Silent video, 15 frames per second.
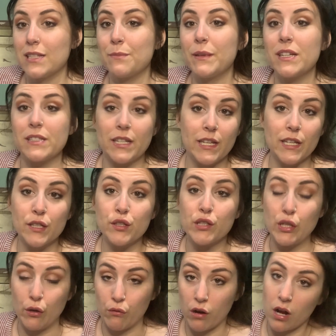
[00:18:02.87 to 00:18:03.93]
because he
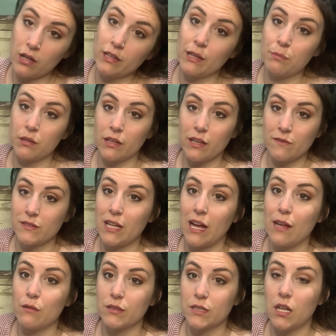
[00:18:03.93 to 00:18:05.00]
strongly believes that
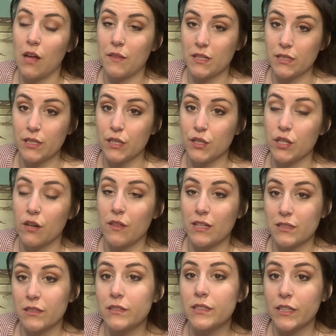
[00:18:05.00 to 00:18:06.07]
it was not this teacher
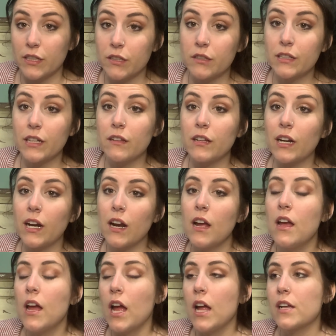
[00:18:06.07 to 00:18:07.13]
that's the serial killer.
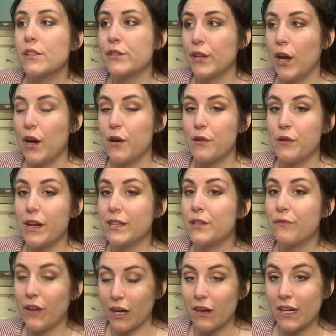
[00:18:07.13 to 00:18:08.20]
So it's
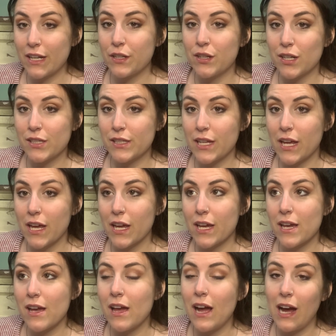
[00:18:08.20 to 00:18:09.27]
very
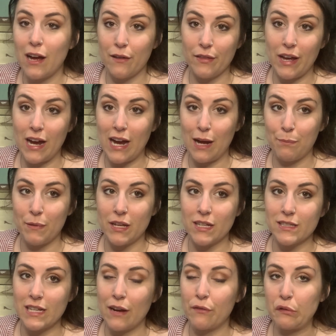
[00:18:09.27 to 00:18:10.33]
interesting how that
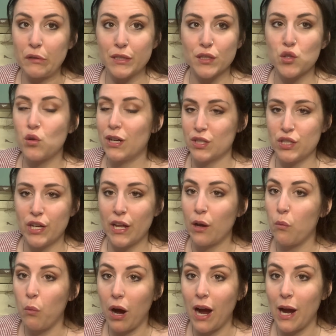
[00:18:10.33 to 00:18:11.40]
happens. Everyone's questioning
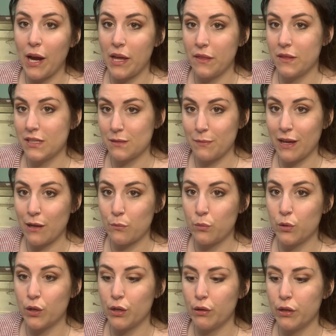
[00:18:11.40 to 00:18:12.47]
why this man
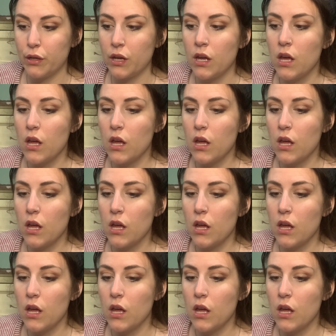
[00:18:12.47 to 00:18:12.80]
would